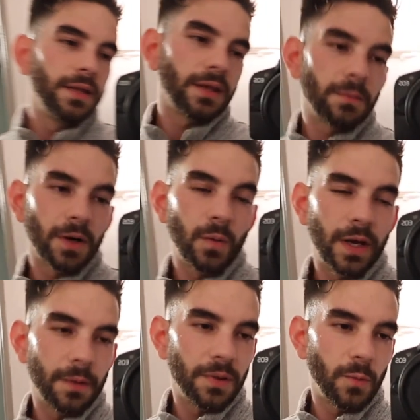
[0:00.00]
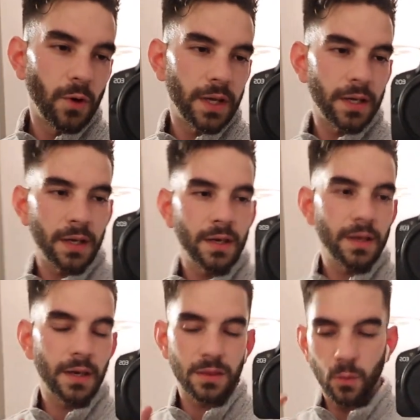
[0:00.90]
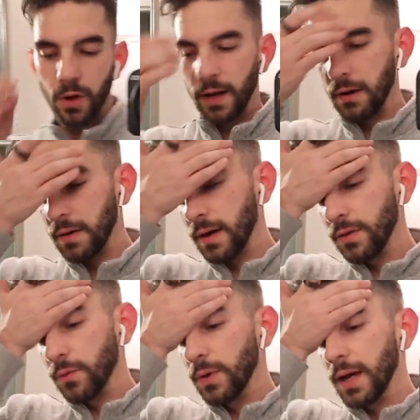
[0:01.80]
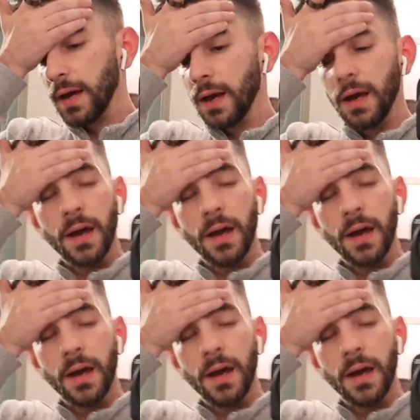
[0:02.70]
I think I'm gonna wake up in the morning, get the workout out of the way,